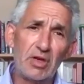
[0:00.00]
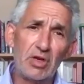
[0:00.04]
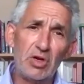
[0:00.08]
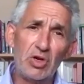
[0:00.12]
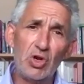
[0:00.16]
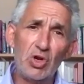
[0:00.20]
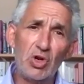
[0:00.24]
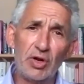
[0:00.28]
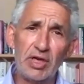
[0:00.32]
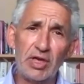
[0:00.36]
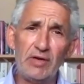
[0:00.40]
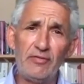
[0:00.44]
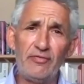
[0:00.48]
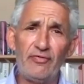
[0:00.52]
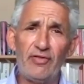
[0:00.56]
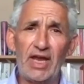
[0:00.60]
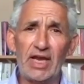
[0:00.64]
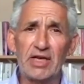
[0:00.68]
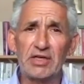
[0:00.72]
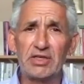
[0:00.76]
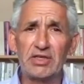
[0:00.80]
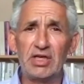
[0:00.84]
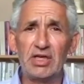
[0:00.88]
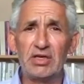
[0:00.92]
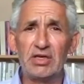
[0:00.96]
not
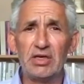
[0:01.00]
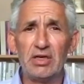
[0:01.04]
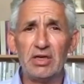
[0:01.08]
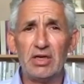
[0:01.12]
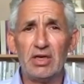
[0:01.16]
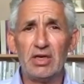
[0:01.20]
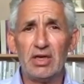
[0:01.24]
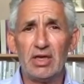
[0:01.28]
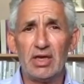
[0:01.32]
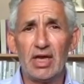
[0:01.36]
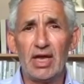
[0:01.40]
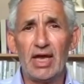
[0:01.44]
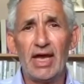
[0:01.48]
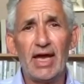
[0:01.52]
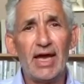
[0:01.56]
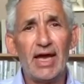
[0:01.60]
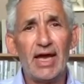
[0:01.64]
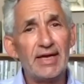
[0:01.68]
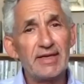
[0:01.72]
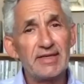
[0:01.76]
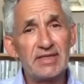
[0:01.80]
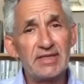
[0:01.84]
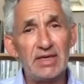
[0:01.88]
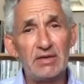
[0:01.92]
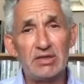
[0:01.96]
infected
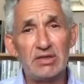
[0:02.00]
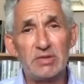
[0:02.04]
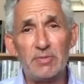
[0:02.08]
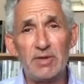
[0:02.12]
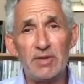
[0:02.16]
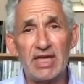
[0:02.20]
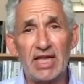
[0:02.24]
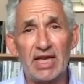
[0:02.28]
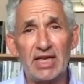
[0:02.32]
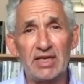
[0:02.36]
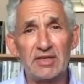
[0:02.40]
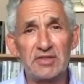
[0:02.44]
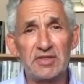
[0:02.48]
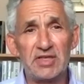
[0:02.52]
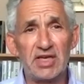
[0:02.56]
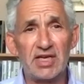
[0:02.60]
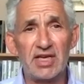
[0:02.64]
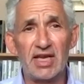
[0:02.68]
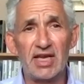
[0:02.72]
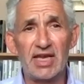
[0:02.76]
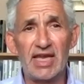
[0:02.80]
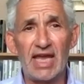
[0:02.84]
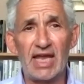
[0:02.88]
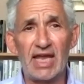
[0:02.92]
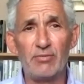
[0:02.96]
seem to be getting sick
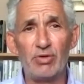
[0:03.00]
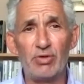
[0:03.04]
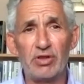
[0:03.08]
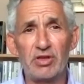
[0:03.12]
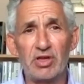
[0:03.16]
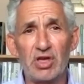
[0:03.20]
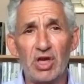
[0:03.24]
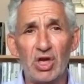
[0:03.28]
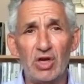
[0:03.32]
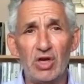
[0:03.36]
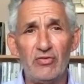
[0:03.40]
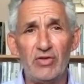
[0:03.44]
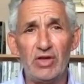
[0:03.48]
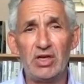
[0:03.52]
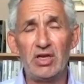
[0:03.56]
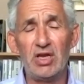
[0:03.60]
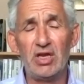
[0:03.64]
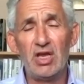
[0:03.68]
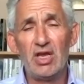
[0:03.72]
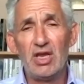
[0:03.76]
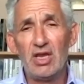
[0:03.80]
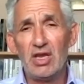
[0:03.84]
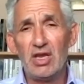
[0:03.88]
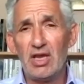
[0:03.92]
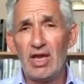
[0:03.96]
again with COVID,
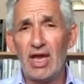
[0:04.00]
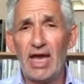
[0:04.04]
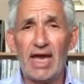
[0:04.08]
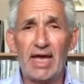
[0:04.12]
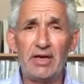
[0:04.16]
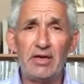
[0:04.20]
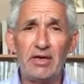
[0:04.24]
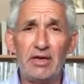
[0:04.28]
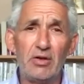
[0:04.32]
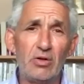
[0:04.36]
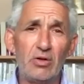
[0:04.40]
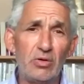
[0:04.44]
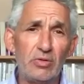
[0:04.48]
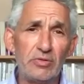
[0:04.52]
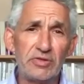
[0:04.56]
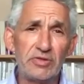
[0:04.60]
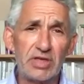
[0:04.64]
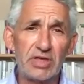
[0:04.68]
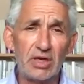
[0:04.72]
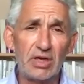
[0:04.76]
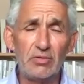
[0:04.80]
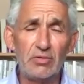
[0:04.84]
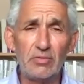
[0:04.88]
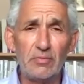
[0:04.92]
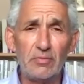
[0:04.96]
and
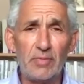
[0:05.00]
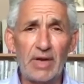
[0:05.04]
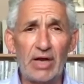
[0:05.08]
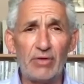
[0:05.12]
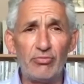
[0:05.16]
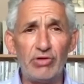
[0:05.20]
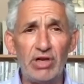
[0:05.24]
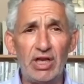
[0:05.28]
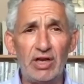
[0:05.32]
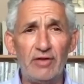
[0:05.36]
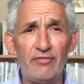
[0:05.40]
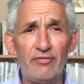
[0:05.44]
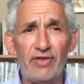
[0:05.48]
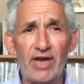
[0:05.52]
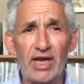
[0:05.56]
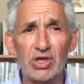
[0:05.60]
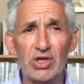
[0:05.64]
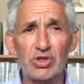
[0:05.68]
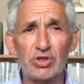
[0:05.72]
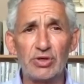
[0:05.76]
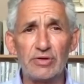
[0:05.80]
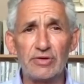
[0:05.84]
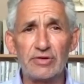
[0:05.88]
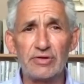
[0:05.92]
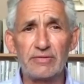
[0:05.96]
also about
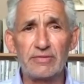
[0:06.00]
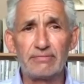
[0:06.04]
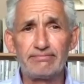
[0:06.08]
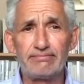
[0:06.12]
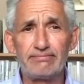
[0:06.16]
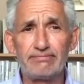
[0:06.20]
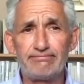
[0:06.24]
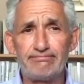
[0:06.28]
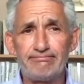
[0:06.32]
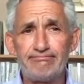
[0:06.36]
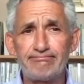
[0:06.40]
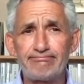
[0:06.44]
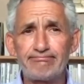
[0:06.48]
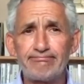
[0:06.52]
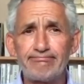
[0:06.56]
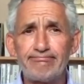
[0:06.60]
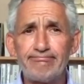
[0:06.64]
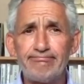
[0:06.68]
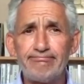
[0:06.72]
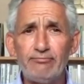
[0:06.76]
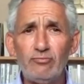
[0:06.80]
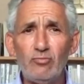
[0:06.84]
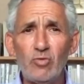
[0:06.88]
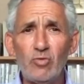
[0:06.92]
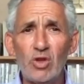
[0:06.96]
reinfections,
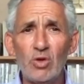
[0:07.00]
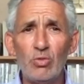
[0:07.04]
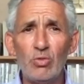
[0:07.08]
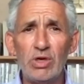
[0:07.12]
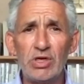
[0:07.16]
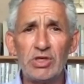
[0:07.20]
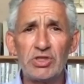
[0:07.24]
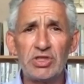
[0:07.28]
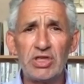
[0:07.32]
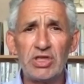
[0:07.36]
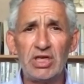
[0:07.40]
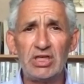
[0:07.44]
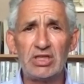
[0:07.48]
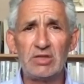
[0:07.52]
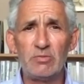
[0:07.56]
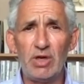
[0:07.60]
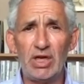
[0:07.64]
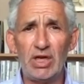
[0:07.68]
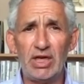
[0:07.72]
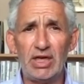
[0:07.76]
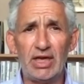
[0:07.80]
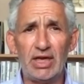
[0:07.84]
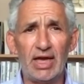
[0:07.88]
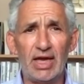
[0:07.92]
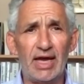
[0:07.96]
which seem to
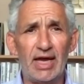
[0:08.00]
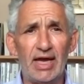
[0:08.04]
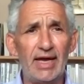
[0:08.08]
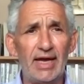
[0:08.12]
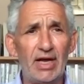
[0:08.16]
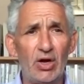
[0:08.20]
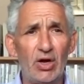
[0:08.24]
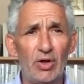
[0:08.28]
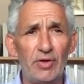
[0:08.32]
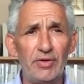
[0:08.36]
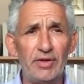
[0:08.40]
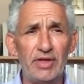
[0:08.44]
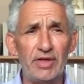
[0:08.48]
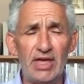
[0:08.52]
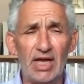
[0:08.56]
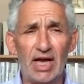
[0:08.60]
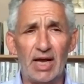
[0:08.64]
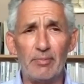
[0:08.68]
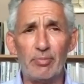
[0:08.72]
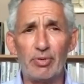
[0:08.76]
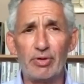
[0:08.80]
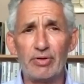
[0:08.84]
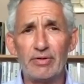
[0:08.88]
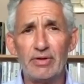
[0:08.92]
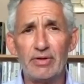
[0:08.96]
be on the
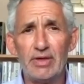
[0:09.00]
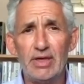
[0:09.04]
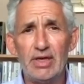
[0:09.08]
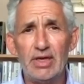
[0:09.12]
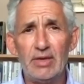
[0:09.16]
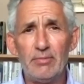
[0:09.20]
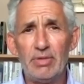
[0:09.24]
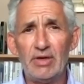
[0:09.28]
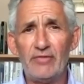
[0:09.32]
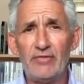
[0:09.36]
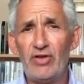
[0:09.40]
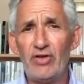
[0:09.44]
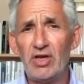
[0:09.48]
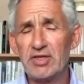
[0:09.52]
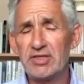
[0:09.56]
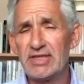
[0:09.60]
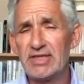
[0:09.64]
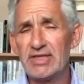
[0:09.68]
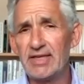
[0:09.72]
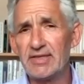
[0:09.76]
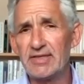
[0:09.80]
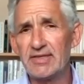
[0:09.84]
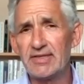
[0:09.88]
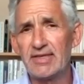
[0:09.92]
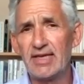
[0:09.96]
up. But first,
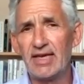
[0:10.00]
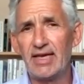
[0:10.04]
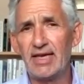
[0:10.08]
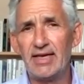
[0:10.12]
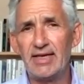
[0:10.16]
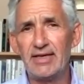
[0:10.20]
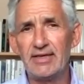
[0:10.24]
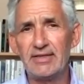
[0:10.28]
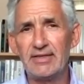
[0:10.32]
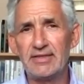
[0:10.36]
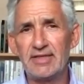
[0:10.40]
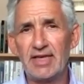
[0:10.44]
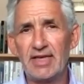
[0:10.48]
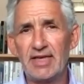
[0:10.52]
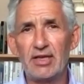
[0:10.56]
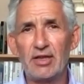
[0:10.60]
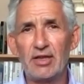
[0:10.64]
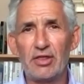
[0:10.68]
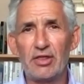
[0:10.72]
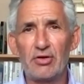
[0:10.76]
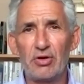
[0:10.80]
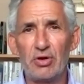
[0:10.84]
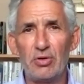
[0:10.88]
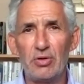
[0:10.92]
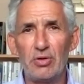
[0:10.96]
let's take you
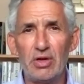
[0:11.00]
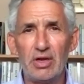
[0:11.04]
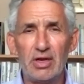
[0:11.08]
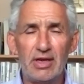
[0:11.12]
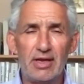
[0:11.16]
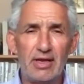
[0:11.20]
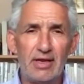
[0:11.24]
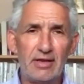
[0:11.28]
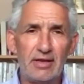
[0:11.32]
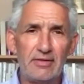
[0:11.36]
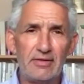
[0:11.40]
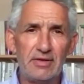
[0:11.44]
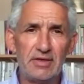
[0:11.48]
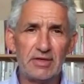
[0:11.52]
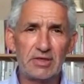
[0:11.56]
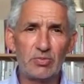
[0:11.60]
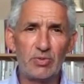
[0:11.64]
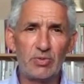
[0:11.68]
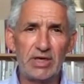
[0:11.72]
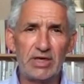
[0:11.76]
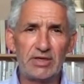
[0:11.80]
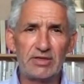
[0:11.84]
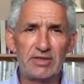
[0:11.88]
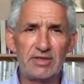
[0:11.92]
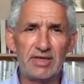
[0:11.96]
through this
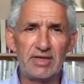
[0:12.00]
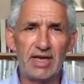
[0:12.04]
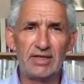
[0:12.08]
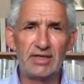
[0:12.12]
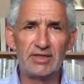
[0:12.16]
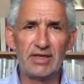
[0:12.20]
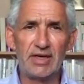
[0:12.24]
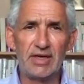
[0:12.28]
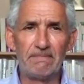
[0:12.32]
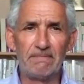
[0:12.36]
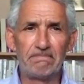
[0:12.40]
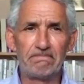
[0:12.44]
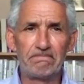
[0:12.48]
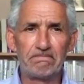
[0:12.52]
week's data.